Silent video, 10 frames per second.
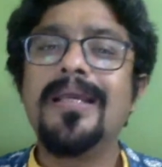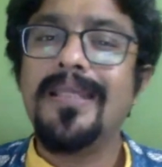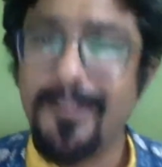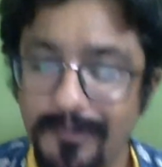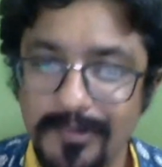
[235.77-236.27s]

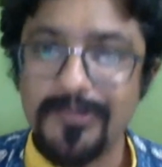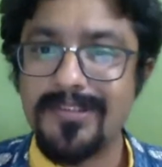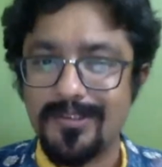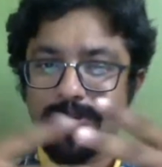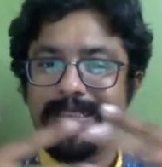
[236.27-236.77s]
interviews,
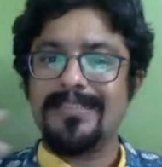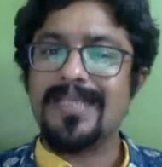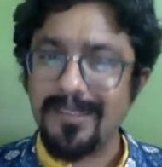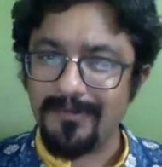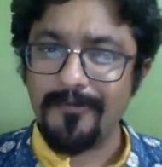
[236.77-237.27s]
stories,
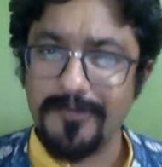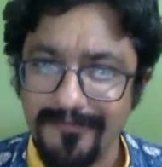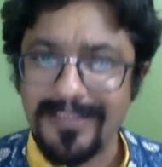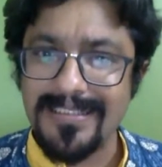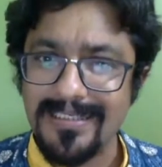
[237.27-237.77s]
and before
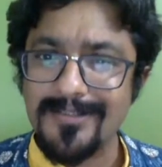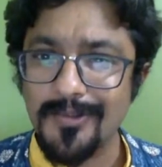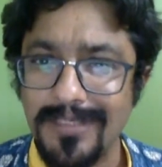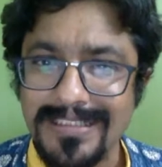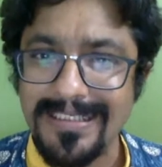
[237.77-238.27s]
we say
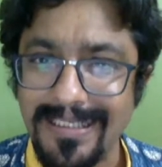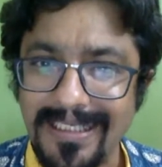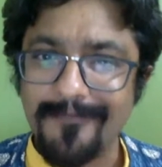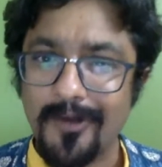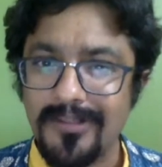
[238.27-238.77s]
stories in India,
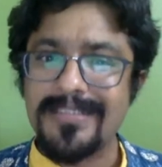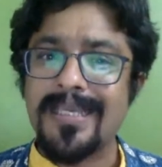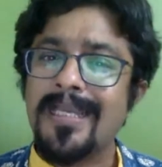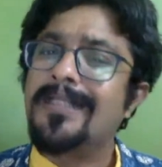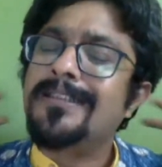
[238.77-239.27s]
we all say,